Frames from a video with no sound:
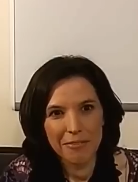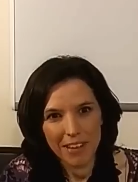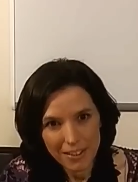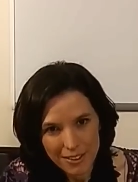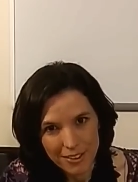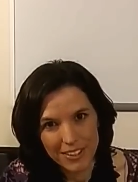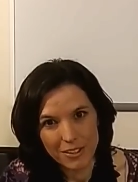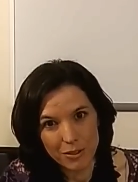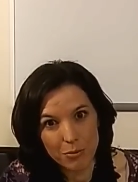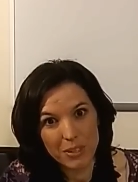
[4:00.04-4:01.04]
Eventually,
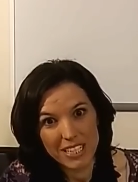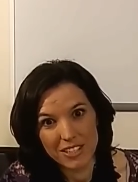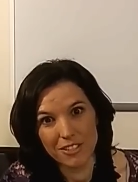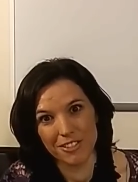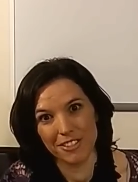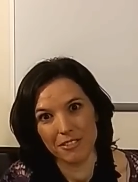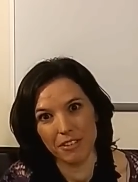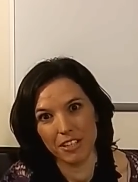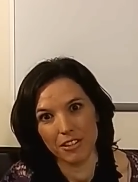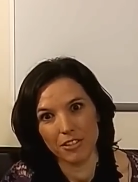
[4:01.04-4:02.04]
there's a resurgence of
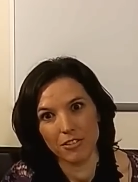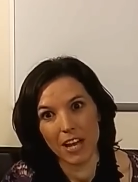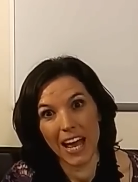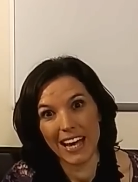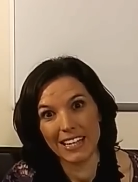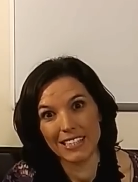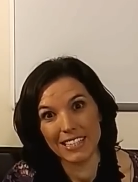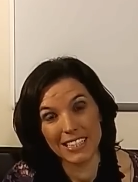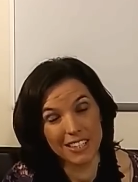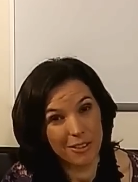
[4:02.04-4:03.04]
English, and
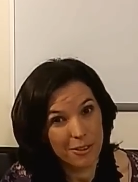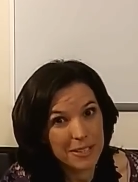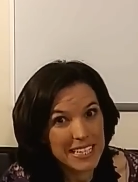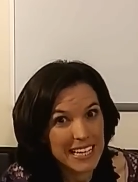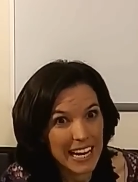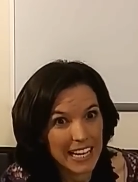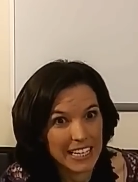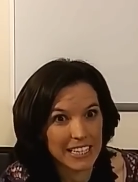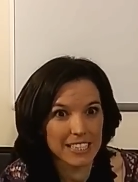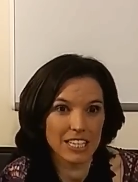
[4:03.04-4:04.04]
in the
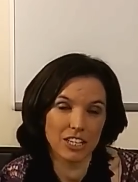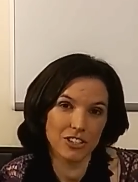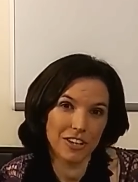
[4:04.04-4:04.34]
1380s,